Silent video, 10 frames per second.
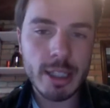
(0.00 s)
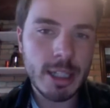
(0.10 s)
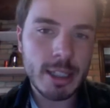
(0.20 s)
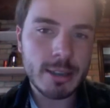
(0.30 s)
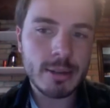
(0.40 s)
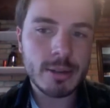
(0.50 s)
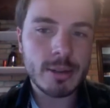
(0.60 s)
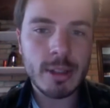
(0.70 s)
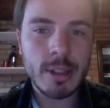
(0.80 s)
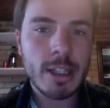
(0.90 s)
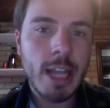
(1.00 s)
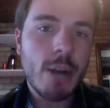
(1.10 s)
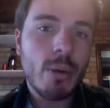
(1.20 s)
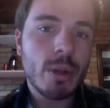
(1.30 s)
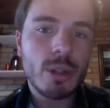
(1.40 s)
And like
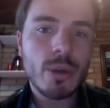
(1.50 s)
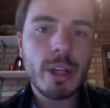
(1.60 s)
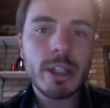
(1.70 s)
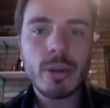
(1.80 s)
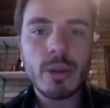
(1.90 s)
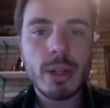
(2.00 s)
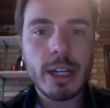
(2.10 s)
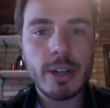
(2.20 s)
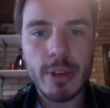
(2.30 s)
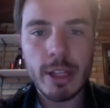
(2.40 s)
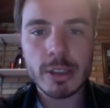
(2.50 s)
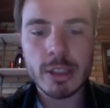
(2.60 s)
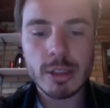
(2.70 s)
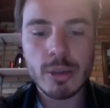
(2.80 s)
gather onto it or anything.